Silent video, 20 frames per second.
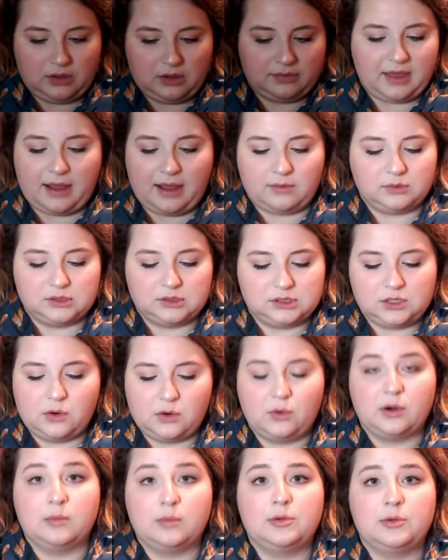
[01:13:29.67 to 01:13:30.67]
That was
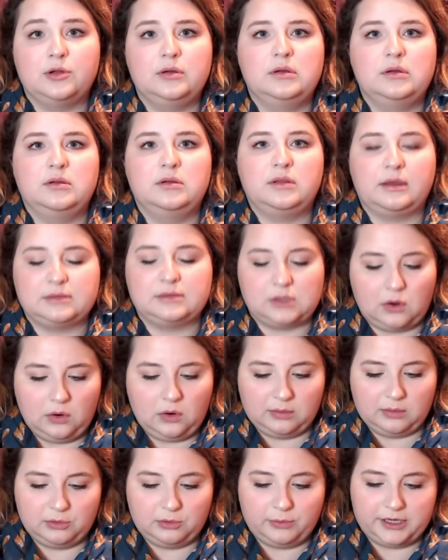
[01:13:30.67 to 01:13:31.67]
horrible. That was a
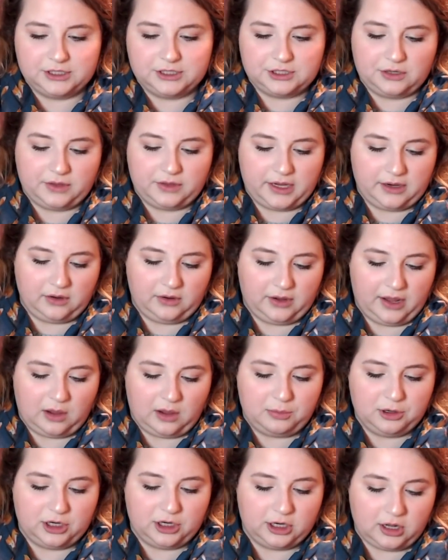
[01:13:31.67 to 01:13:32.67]
horrible way to show that. Okay, I'll
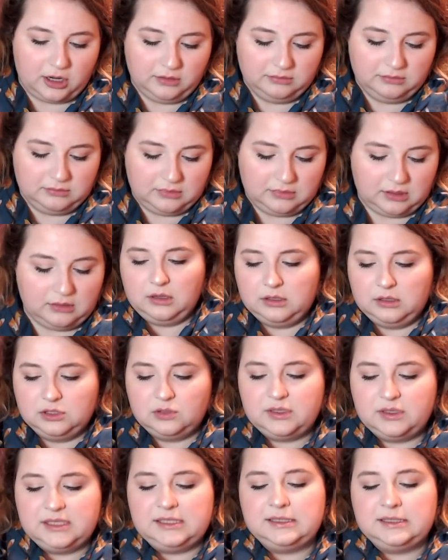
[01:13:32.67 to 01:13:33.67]
put it on. So
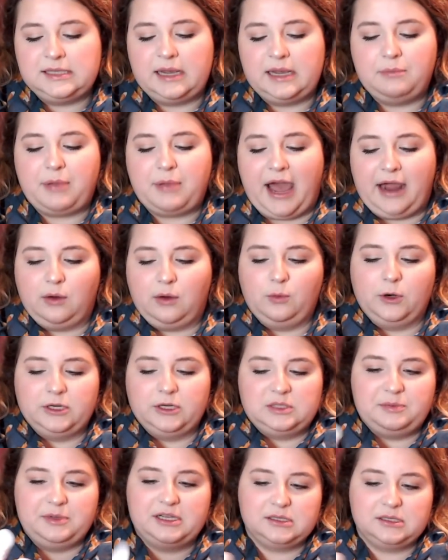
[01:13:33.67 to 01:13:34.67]
this is, like, backwards
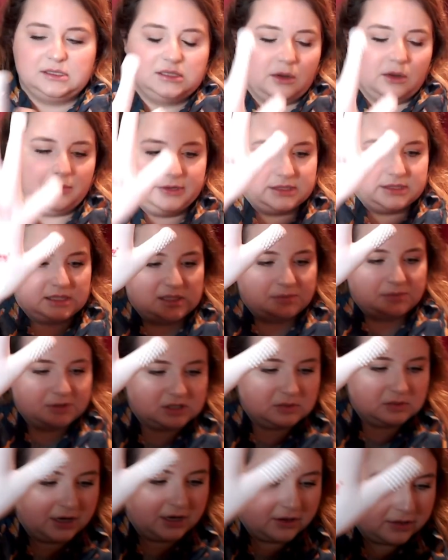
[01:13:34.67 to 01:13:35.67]
because So Easy is supposed to
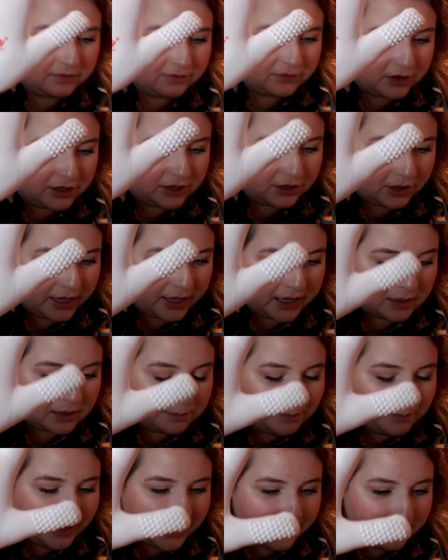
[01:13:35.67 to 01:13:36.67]
be on the front of your hand,
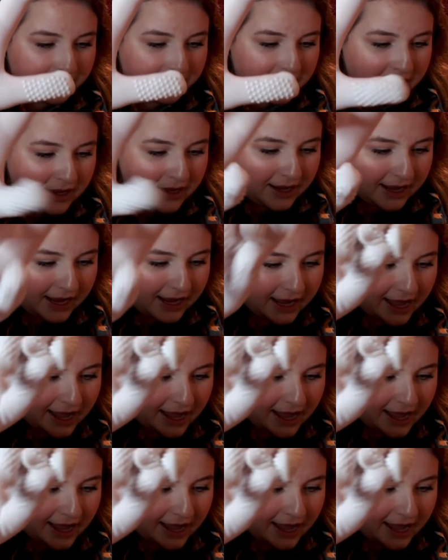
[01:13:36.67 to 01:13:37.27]
but it